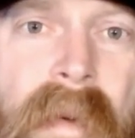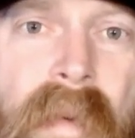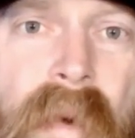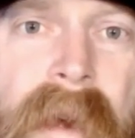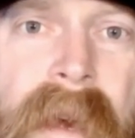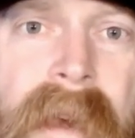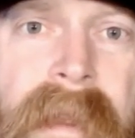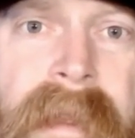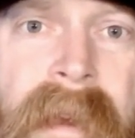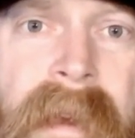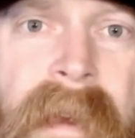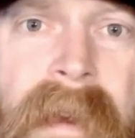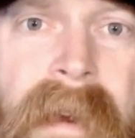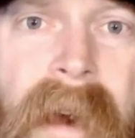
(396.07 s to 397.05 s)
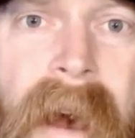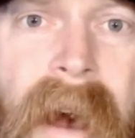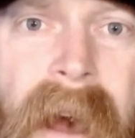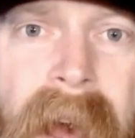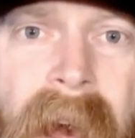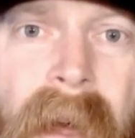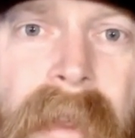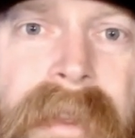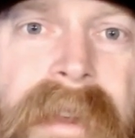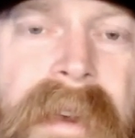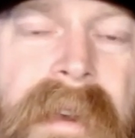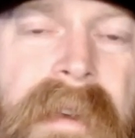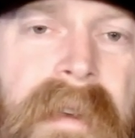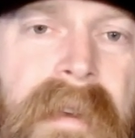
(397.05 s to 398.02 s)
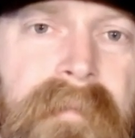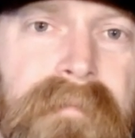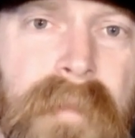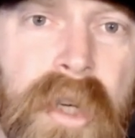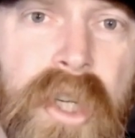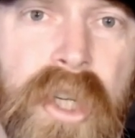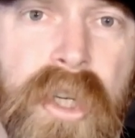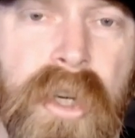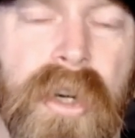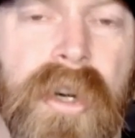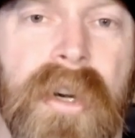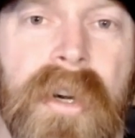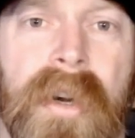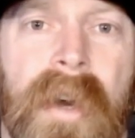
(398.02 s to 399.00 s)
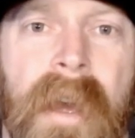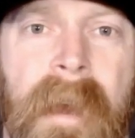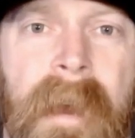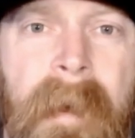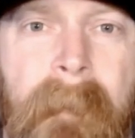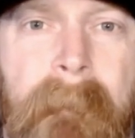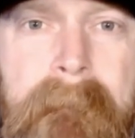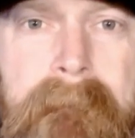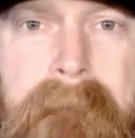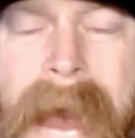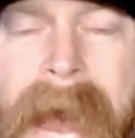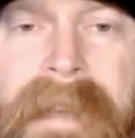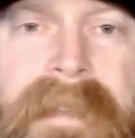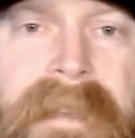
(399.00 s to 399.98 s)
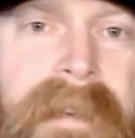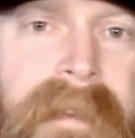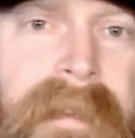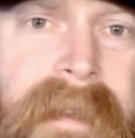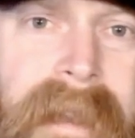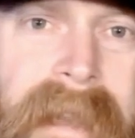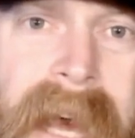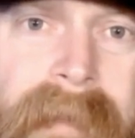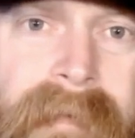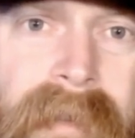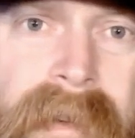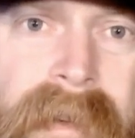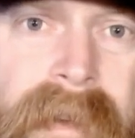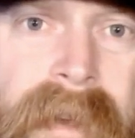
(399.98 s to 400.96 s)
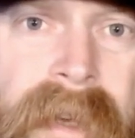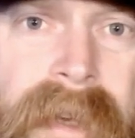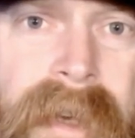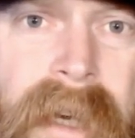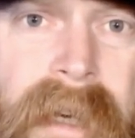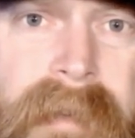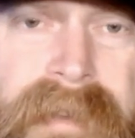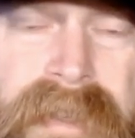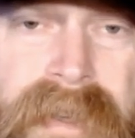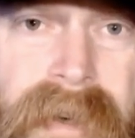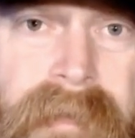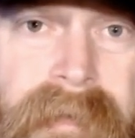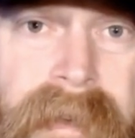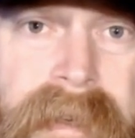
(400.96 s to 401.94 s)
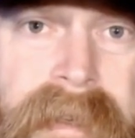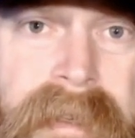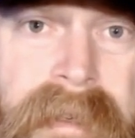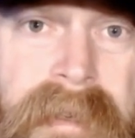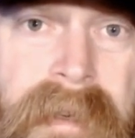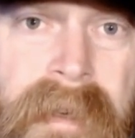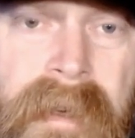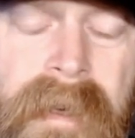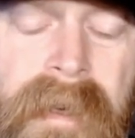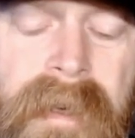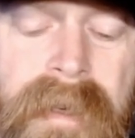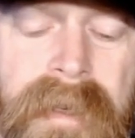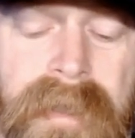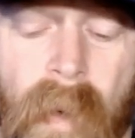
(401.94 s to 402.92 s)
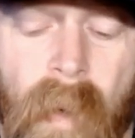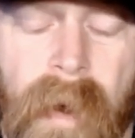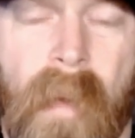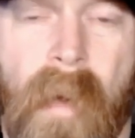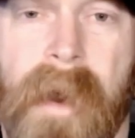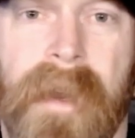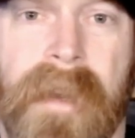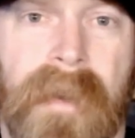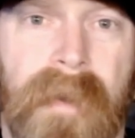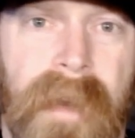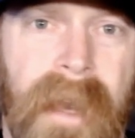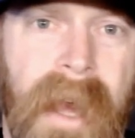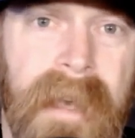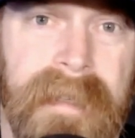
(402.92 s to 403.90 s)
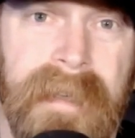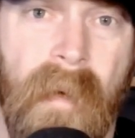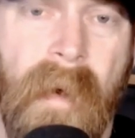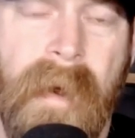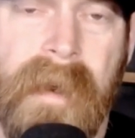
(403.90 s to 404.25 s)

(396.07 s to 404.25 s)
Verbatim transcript: with a healthy mature masculine level of assertiveness so, what I wanted to do today is I wanted to